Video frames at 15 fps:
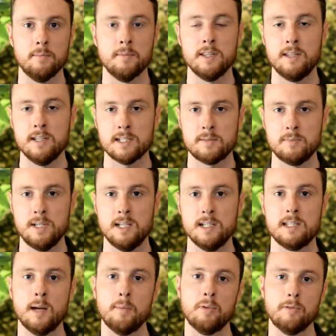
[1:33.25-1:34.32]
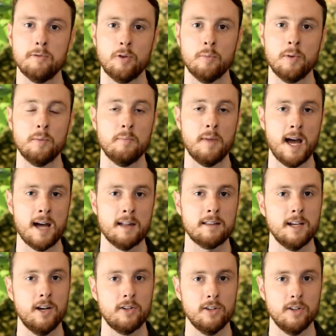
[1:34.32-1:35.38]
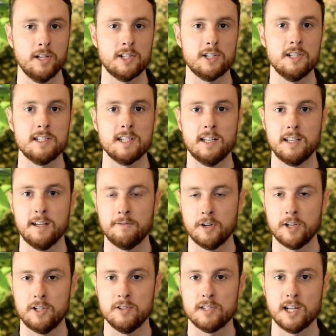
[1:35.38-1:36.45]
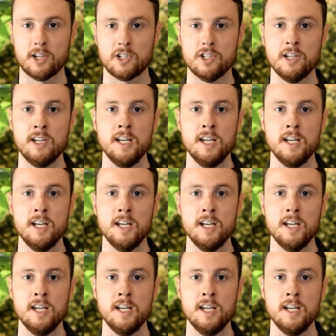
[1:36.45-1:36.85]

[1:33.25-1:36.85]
this means that performing math calculations on the FRQ section